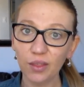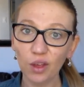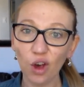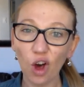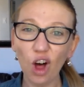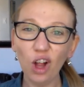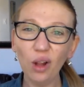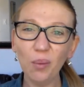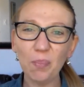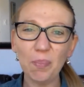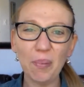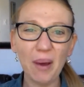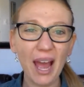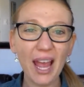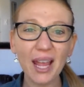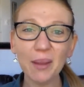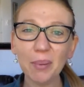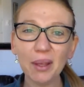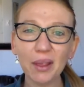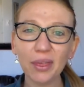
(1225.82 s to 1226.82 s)
the whole
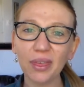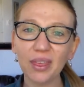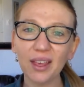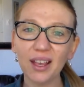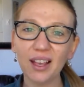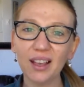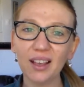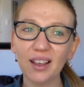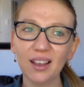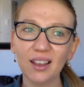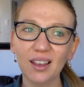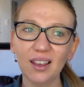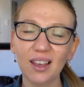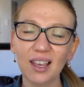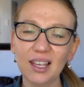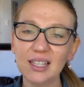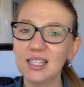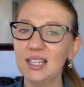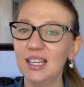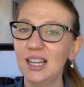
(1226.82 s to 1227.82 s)
baby thing
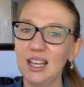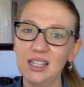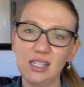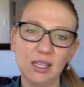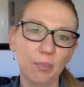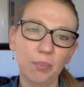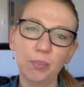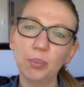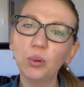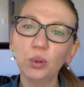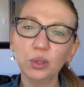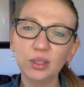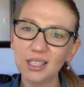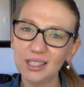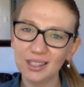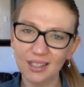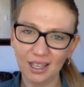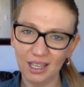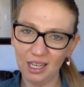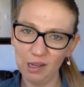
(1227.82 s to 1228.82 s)
isn't as
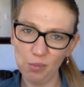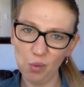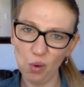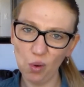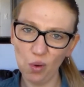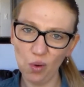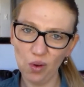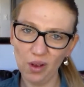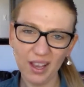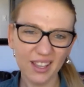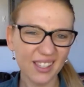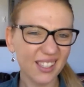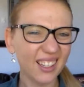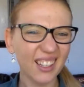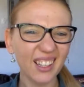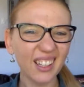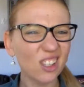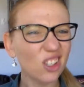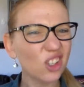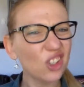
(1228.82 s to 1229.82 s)
important anymore.
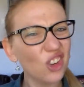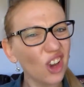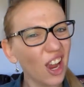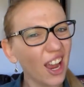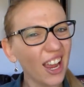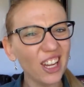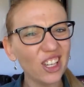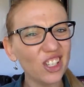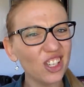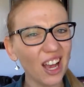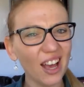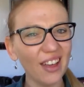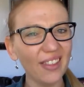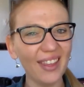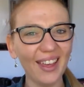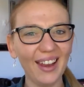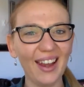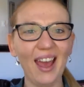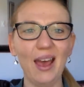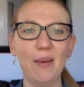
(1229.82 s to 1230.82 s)
Isn't it strange how
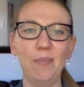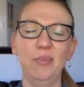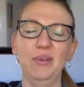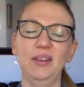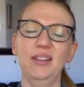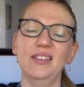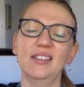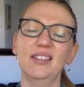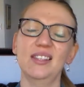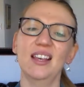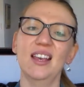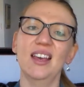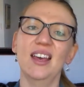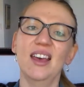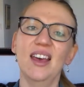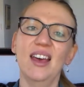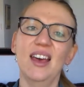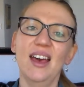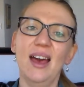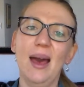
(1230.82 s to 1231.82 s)
that happens?
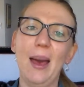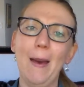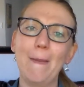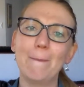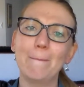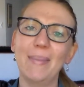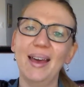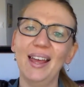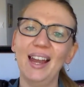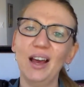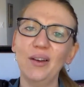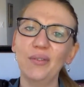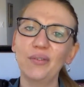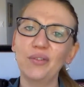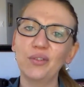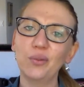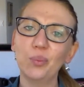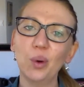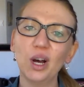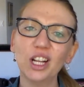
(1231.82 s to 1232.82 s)
And
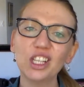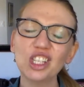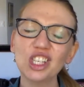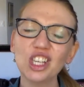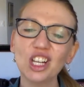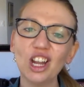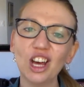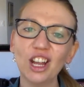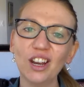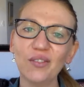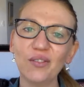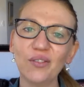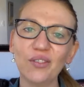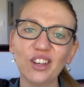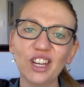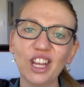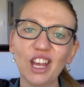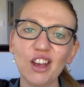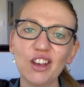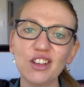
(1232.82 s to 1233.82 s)
I've watched a lot of
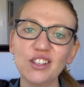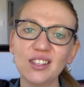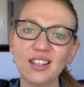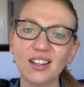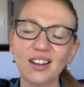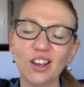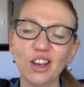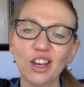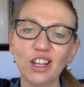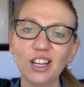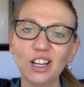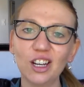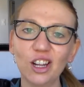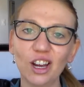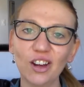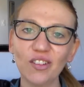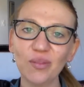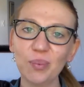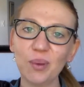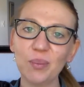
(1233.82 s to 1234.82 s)
videos and heard a
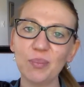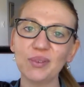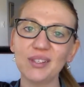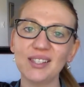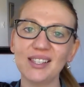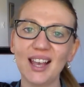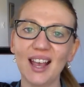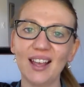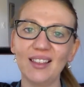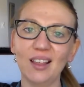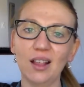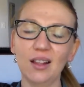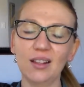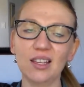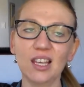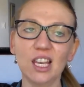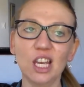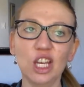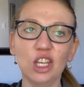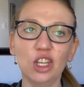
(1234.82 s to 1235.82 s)
lot of people say that,